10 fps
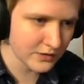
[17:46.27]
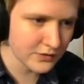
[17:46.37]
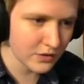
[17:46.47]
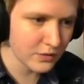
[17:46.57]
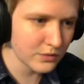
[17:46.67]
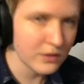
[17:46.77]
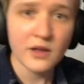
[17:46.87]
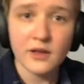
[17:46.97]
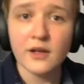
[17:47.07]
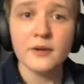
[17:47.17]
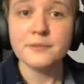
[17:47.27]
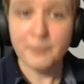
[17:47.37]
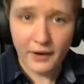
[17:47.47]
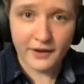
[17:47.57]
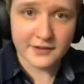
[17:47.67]
So
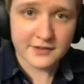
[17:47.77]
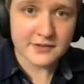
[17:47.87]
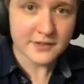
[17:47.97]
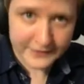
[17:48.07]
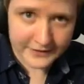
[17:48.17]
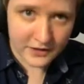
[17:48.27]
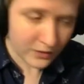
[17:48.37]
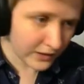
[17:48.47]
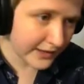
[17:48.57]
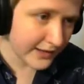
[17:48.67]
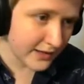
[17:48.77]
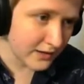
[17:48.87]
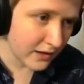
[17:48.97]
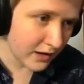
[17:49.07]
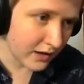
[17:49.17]
pause the video
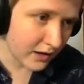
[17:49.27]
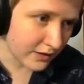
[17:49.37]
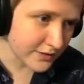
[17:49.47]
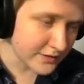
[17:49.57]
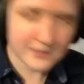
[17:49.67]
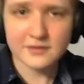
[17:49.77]
and I'll,